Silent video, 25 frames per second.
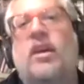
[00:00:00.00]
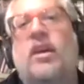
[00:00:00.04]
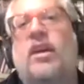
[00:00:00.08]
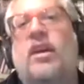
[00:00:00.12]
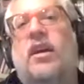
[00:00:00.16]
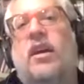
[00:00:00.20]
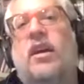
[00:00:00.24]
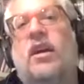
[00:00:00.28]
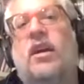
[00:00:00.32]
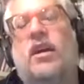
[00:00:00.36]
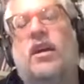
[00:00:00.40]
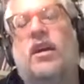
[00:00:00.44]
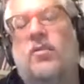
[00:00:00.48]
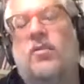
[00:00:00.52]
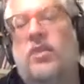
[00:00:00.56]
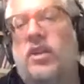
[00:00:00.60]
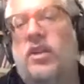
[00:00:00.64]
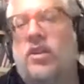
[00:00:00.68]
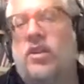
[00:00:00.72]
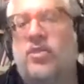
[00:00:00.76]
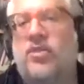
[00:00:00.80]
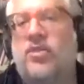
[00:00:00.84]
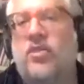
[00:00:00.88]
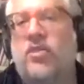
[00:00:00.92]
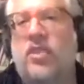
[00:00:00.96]

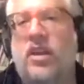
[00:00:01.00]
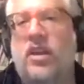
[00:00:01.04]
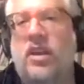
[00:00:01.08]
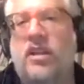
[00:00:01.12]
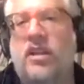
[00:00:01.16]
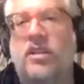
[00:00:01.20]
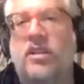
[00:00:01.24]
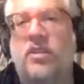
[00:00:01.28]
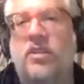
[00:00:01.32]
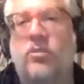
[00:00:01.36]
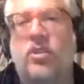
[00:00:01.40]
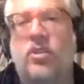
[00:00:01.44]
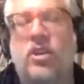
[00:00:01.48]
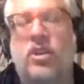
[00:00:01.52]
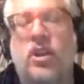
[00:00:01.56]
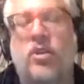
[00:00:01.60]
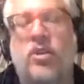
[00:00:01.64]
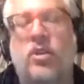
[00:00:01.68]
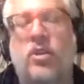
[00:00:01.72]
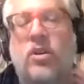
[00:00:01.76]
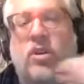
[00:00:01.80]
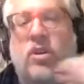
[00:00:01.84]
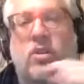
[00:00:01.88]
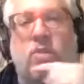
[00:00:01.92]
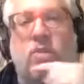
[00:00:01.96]
Another thing I did with
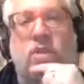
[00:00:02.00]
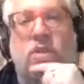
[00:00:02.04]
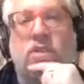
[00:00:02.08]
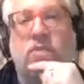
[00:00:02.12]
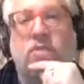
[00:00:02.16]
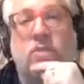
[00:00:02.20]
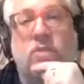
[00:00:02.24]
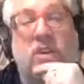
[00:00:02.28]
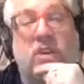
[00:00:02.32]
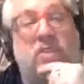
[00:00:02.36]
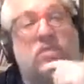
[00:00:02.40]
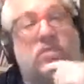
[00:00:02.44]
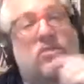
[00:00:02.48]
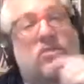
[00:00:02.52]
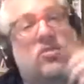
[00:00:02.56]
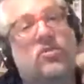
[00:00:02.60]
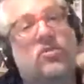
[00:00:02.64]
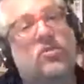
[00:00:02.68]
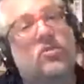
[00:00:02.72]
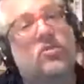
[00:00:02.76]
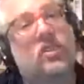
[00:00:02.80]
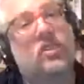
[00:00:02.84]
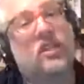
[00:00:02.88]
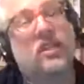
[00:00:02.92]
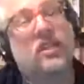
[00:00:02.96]
OER once when I sort
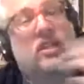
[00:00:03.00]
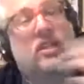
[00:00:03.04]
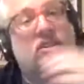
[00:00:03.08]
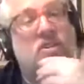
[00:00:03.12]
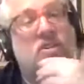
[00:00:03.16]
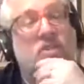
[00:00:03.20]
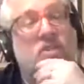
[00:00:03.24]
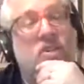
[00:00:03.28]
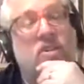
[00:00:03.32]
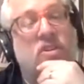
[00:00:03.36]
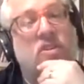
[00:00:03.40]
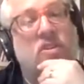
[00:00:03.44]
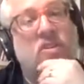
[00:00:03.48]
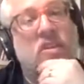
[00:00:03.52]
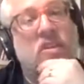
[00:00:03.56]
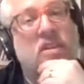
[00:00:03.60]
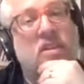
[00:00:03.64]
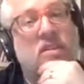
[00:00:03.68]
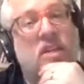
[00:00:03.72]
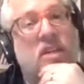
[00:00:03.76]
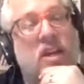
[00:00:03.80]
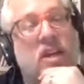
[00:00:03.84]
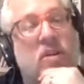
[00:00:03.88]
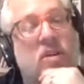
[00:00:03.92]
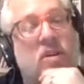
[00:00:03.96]
of really got started in
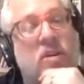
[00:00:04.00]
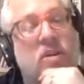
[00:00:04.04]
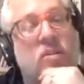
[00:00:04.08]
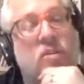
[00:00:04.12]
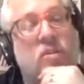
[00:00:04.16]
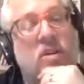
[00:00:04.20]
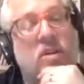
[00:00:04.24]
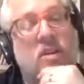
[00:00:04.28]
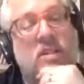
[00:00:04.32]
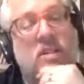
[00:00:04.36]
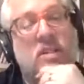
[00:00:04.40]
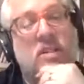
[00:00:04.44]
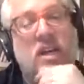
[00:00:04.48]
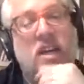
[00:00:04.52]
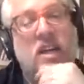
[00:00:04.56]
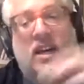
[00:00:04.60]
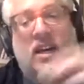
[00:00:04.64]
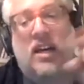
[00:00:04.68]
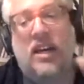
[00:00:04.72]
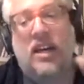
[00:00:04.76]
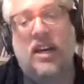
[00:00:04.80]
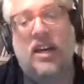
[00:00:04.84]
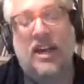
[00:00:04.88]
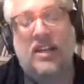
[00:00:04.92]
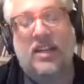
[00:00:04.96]
this area was
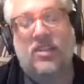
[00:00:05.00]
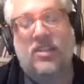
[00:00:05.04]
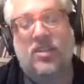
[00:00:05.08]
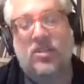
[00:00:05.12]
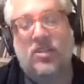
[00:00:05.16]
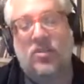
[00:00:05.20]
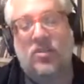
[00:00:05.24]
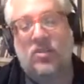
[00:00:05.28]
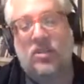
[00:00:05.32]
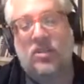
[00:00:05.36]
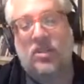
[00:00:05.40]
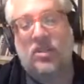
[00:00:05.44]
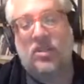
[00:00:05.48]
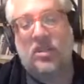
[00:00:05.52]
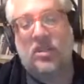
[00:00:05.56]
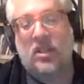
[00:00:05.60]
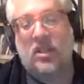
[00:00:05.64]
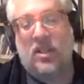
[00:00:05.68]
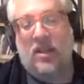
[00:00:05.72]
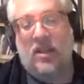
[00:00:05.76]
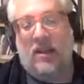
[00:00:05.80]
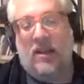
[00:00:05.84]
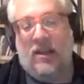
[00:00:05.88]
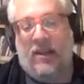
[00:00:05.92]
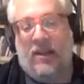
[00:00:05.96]
I had students
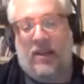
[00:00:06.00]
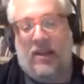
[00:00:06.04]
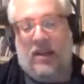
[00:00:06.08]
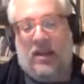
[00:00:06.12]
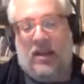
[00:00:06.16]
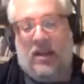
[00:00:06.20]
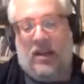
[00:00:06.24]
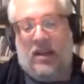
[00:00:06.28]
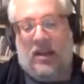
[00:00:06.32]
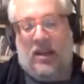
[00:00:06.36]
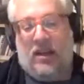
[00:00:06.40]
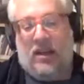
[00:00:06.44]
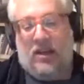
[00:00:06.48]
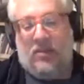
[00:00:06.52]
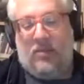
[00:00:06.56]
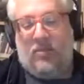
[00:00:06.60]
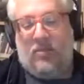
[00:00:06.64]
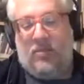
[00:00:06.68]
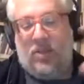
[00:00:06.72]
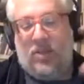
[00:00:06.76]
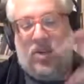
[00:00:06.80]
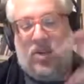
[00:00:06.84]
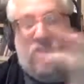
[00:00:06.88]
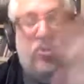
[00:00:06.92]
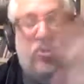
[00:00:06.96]

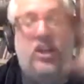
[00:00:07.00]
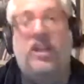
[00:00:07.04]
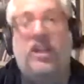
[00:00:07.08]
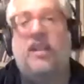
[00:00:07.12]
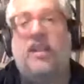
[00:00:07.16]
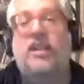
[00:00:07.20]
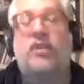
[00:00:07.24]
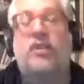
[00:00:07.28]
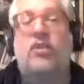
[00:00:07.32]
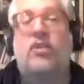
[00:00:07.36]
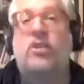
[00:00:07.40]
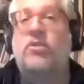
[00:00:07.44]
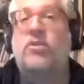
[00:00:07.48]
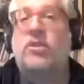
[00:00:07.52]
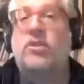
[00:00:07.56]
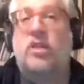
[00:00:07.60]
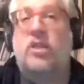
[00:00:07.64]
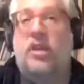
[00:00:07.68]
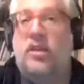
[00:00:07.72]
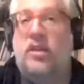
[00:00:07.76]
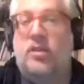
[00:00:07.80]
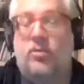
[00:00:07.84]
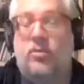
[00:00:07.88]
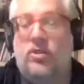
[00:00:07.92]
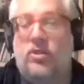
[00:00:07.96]
creating their own
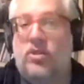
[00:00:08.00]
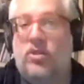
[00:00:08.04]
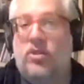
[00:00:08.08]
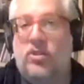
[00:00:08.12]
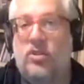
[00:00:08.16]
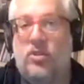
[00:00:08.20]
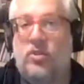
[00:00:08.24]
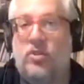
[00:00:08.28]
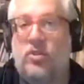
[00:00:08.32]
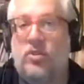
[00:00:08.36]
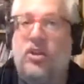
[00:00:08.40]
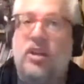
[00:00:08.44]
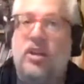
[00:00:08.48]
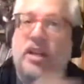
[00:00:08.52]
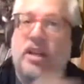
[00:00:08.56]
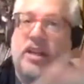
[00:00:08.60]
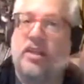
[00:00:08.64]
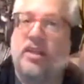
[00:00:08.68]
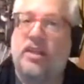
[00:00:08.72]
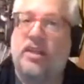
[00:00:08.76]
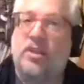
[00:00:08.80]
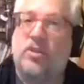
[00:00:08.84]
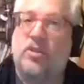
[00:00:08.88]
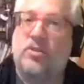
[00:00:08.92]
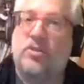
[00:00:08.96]
textbooks. So we all had,
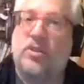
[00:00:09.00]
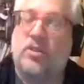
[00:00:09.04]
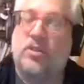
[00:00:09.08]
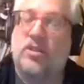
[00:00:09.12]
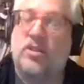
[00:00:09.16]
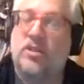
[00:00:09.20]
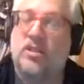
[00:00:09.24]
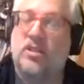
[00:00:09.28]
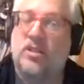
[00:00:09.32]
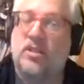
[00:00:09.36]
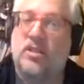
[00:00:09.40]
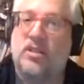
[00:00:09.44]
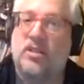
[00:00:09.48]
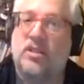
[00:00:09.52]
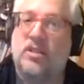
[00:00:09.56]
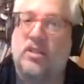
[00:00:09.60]
so there's this